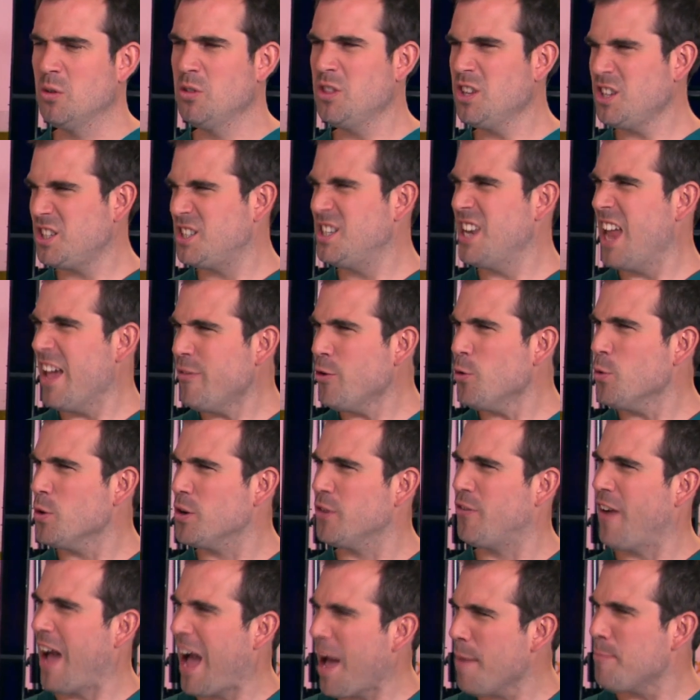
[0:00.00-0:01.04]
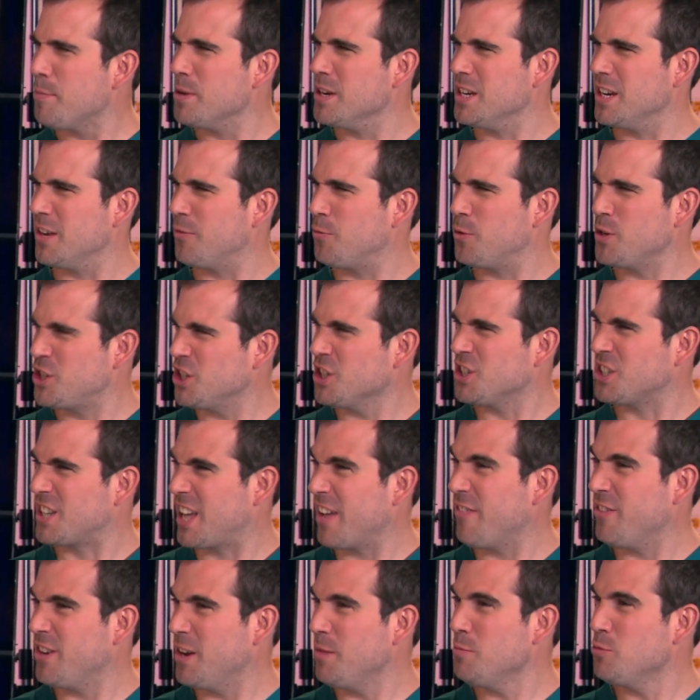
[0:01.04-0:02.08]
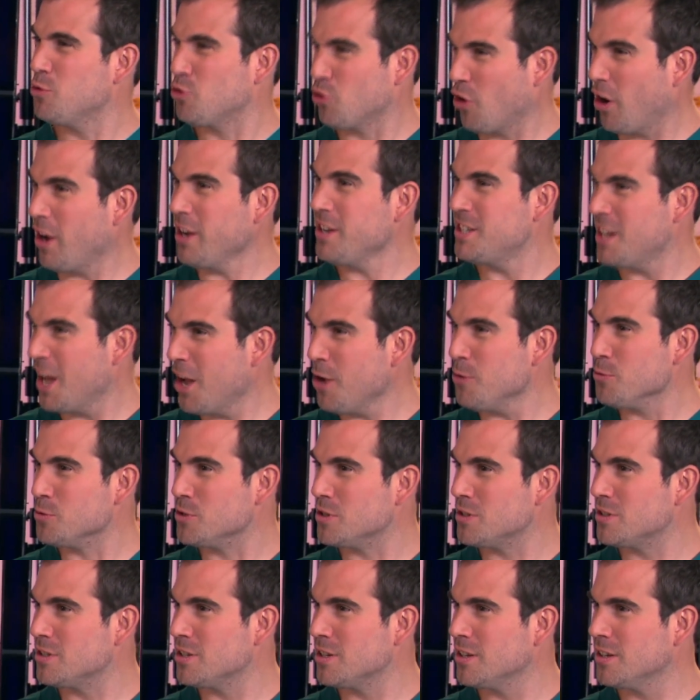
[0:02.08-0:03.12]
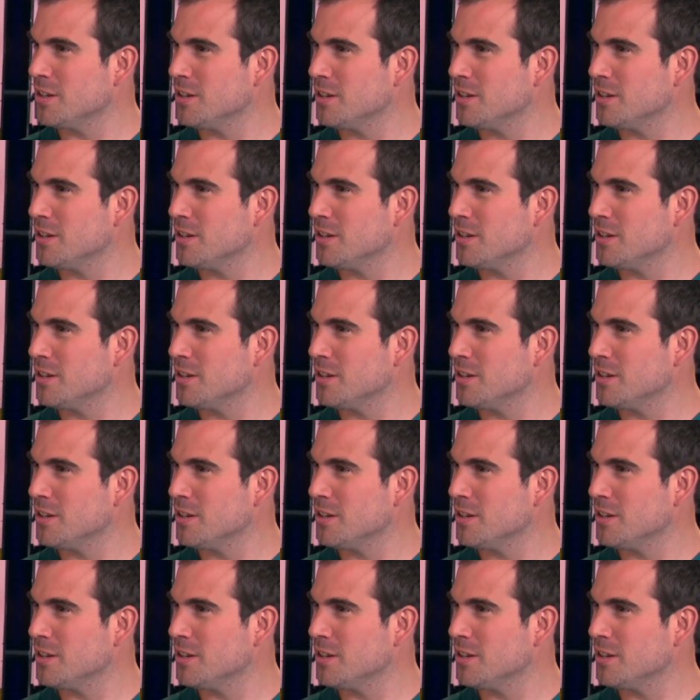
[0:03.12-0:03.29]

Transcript: This never would have happened if we'd just given him dry toast.